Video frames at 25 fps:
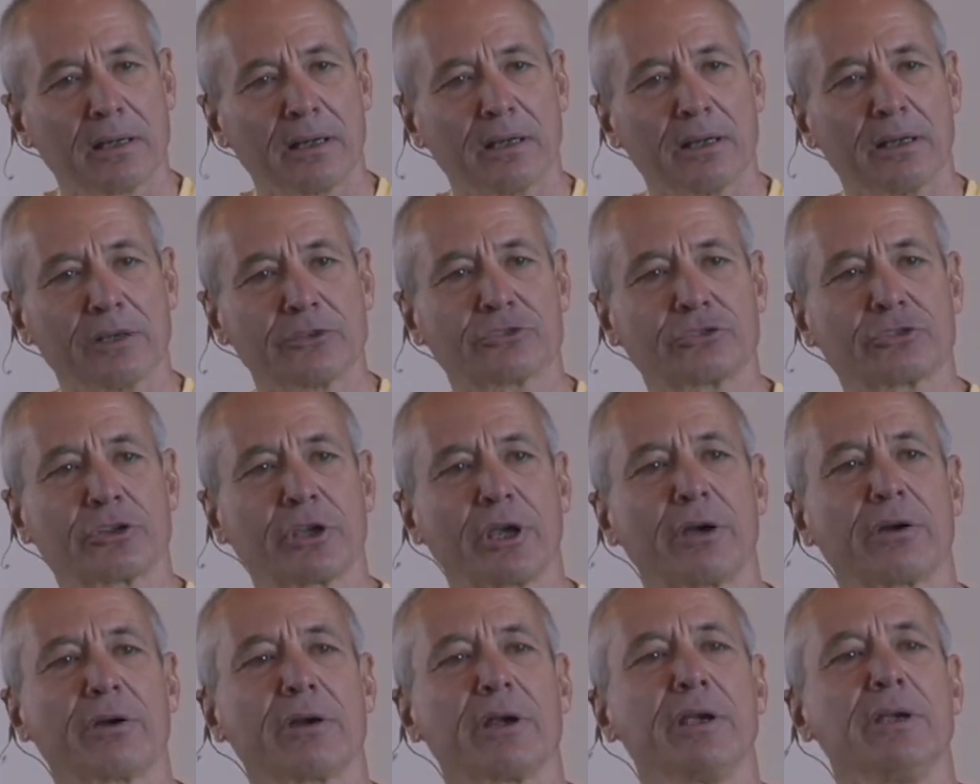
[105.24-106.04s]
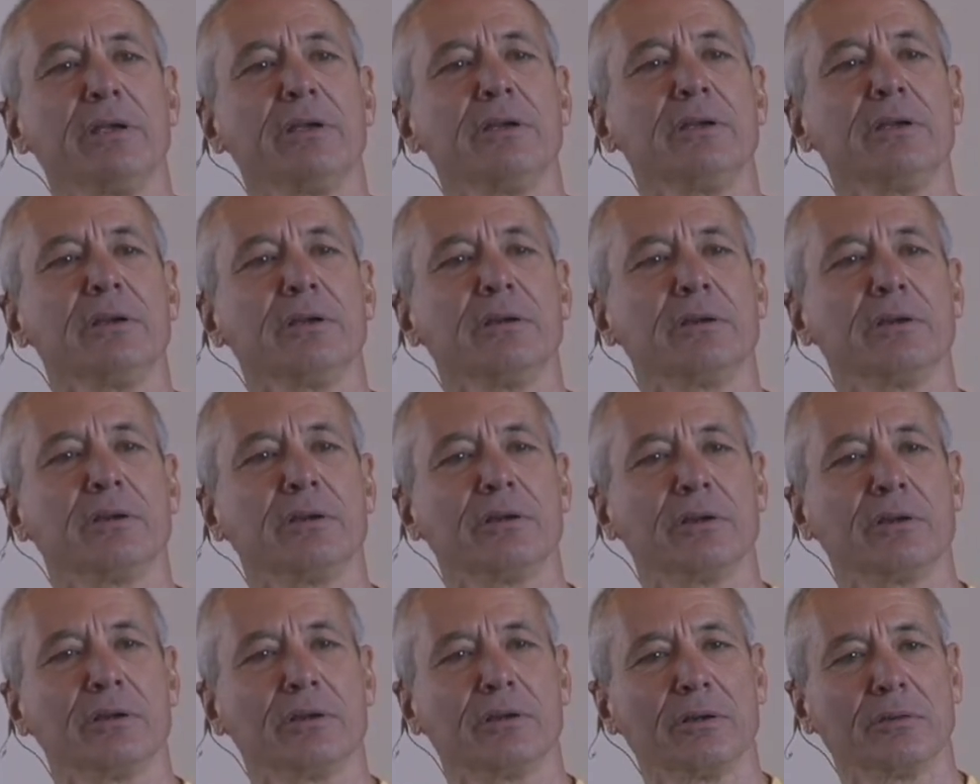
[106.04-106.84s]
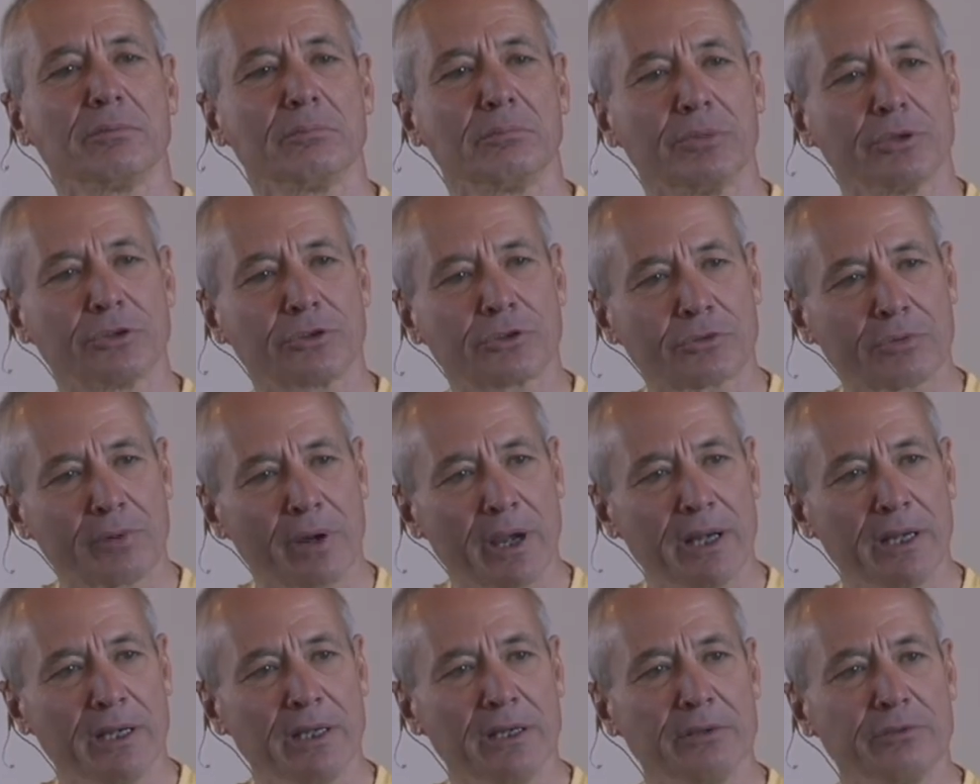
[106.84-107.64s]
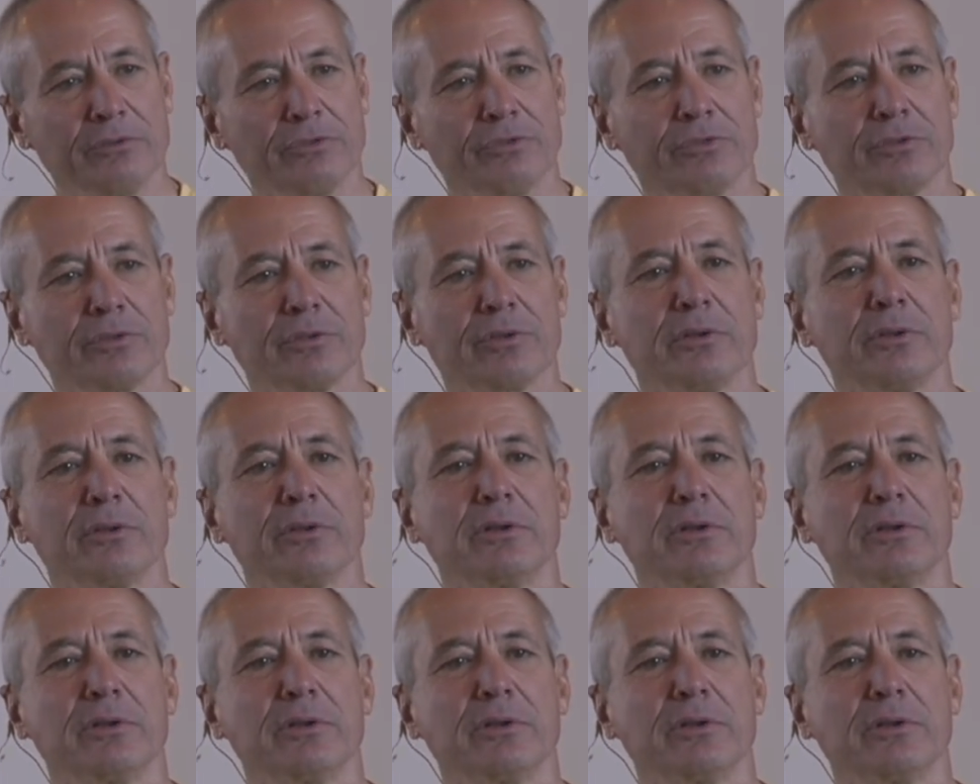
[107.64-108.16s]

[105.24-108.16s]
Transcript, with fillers: a scary but creative